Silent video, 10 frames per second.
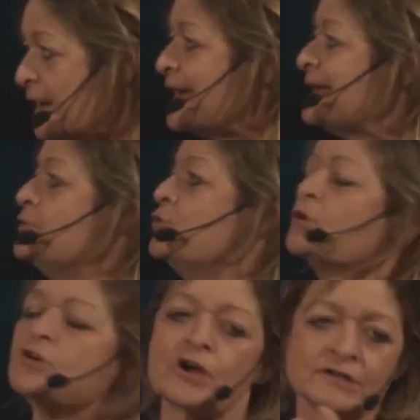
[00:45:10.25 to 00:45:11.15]
and your
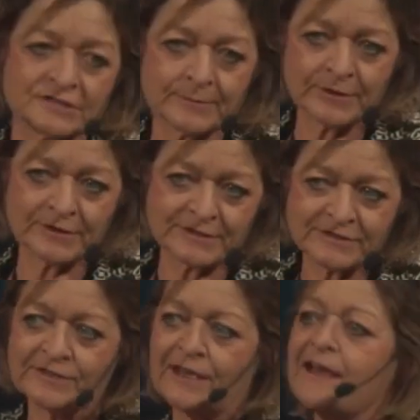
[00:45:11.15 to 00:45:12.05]

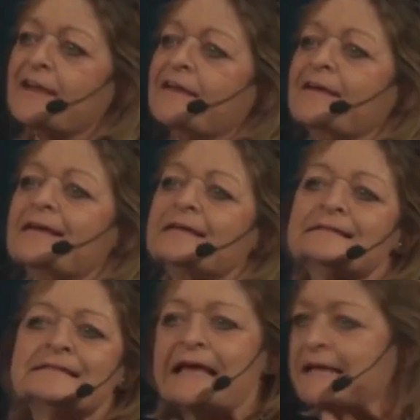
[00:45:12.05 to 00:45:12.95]
customers
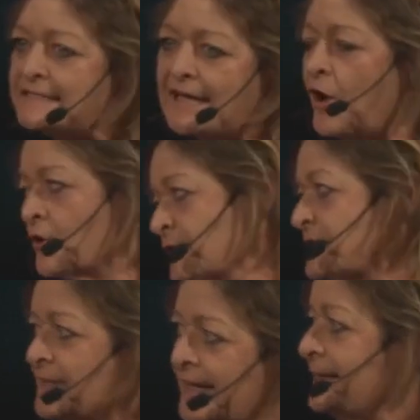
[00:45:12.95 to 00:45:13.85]
data
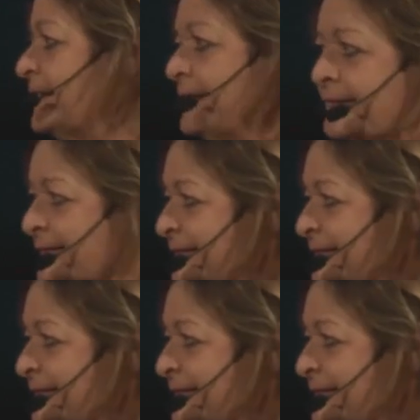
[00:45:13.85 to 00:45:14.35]
understanding.